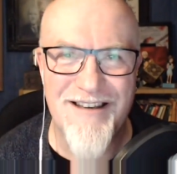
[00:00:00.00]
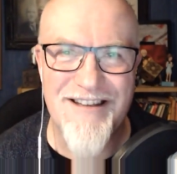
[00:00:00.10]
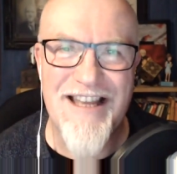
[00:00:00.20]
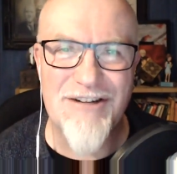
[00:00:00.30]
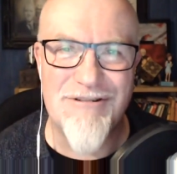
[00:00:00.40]

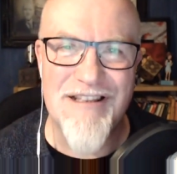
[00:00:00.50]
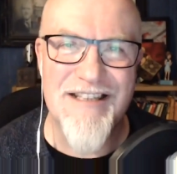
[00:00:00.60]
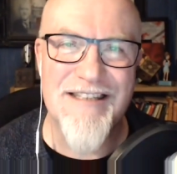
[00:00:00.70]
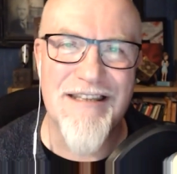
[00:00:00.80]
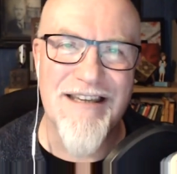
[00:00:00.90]

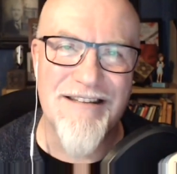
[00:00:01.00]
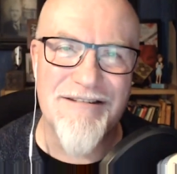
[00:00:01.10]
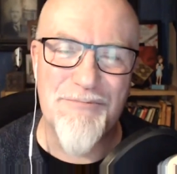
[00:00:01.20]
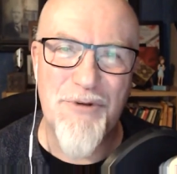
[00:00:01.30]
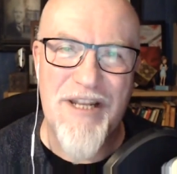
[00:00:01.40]
naturalistic,
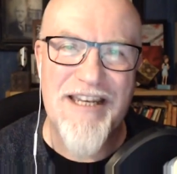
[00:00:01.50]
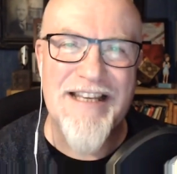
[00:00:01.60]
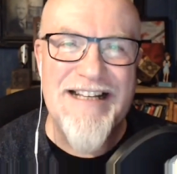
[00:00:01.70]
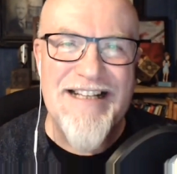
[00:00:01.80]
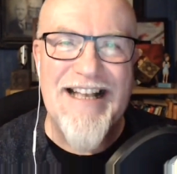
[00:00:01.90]
and put in,
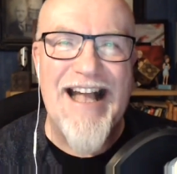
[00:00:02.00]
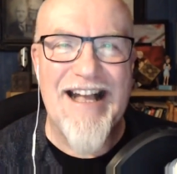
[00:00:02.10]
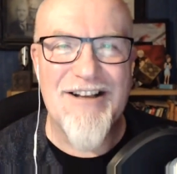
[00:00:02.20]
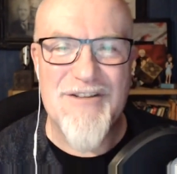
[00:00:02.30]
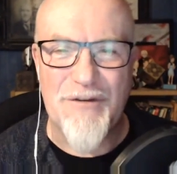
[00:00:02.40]

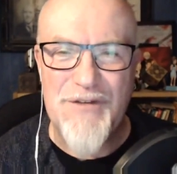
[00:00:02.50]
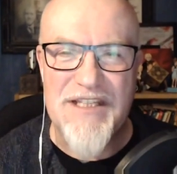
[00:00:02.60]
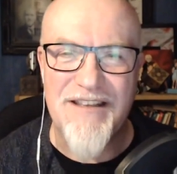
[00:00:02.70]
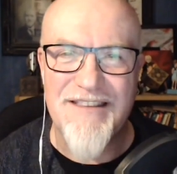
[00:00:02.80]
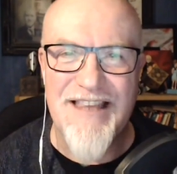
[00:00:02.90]
because
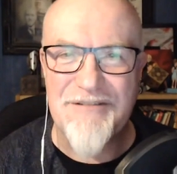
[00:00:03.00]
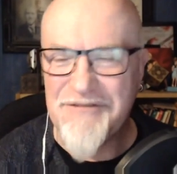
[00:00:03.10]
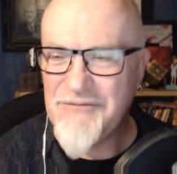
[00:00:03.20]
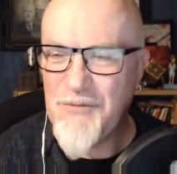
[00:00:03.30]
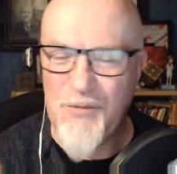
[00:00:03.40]
obviously
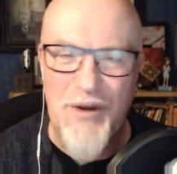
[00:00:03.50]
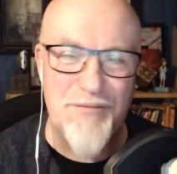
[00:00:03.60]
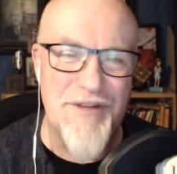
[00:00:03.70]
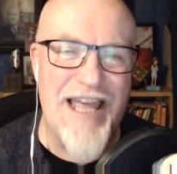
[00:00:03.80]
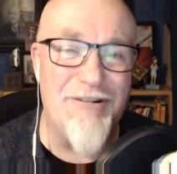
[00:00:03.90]

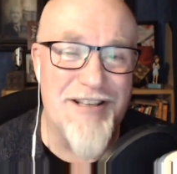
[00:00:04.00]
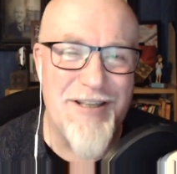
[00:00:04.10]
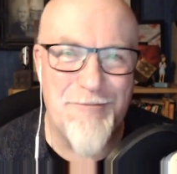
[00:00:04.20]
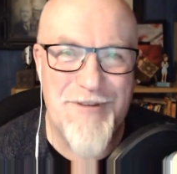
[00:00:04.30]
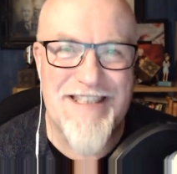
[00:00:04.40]
one
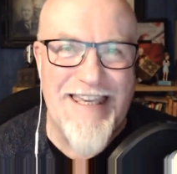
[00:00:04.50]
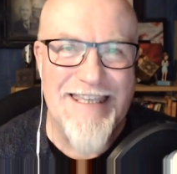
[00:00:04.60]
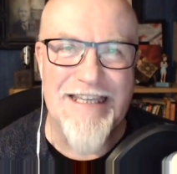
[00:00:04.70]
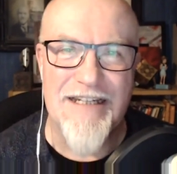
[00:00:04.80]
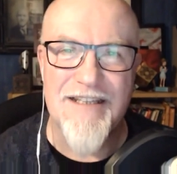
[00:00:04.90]
character
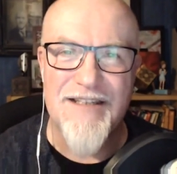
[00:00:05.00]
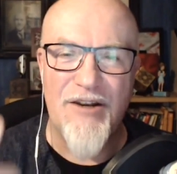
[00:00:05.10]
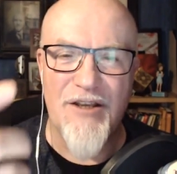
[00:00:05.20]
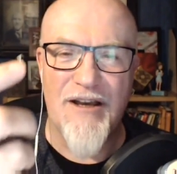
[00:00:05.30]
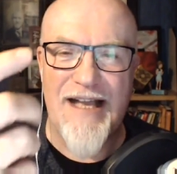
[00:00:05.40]
particularly has
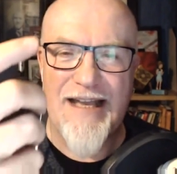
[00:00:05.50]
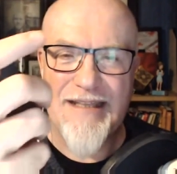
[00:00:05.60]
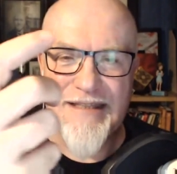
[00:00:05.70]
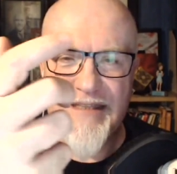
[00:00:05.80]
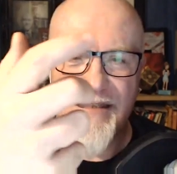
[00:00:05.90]
only got
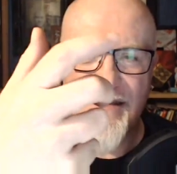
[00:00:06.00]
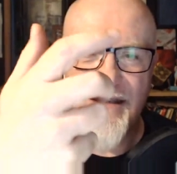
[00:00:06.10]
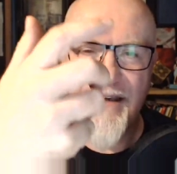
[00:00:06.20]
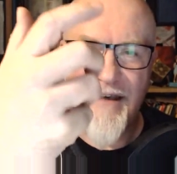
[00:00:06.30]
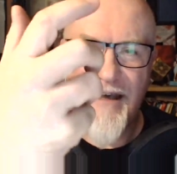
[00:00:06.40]
hands that
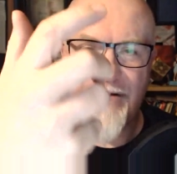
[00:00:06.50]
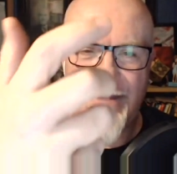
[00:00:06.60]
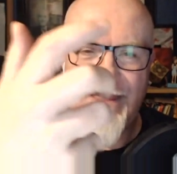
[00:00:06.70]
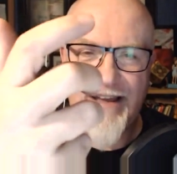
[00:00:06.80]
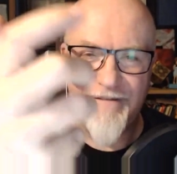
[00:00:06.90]
are
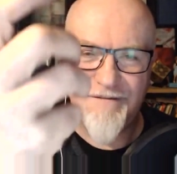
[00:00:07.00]
in that